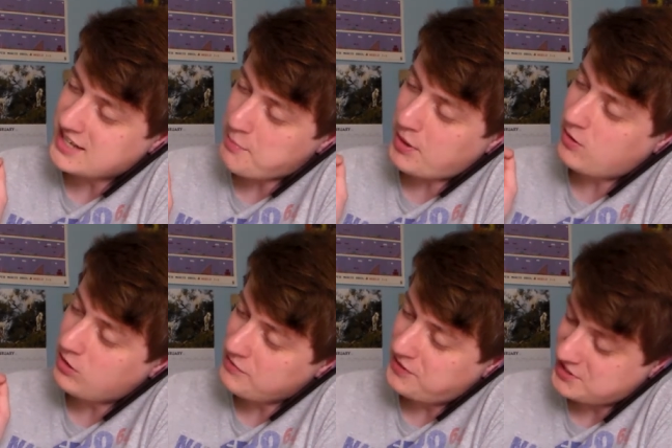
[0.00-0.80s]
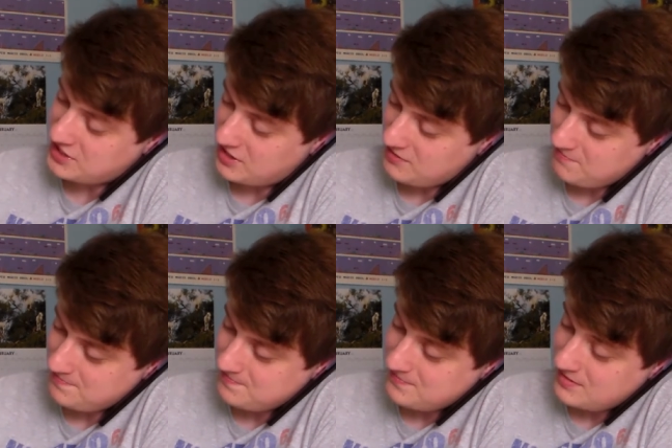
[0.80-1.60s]
Dapagliflozin.
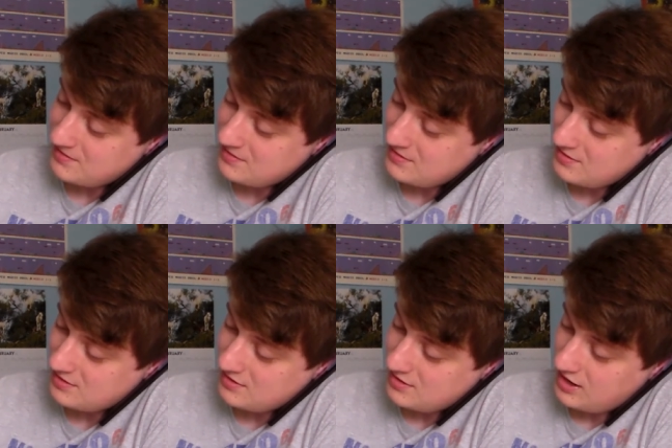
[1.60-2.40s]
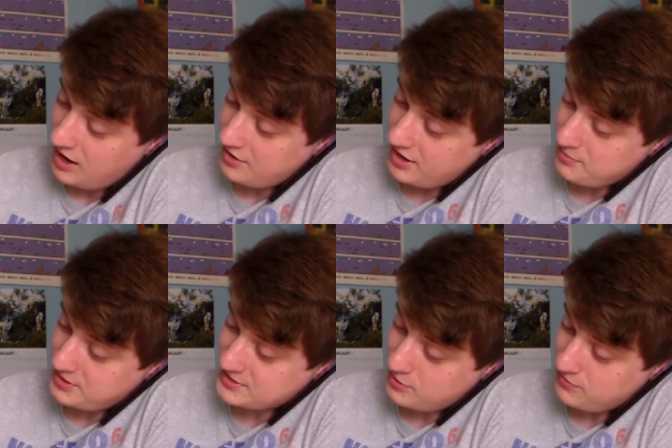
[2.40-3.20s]
How could I
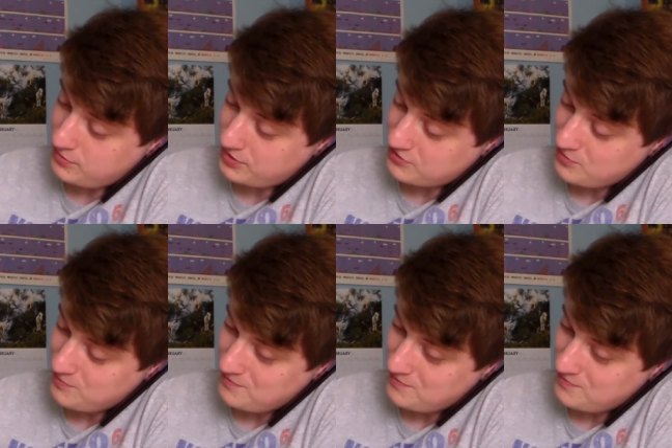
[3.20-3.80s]
be so foolish?